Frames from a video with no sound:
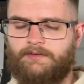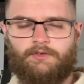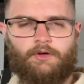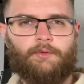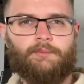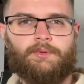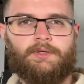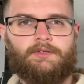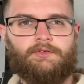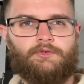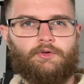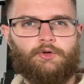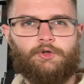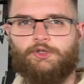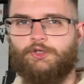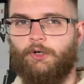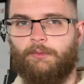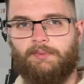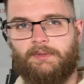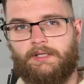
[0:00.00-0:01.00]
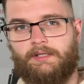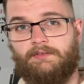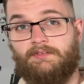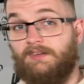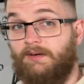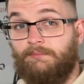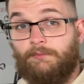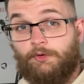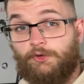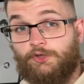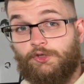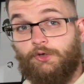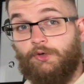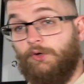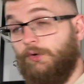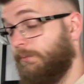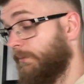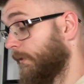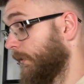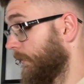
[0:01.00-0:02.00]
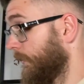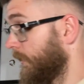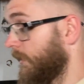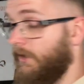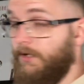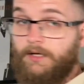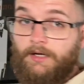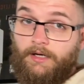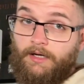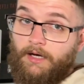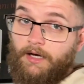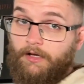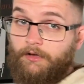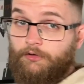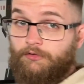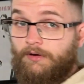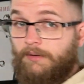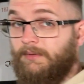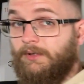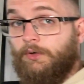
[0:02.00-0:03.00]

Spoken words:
Hopkins or Shopkins, I'm not sure, but I'll grab it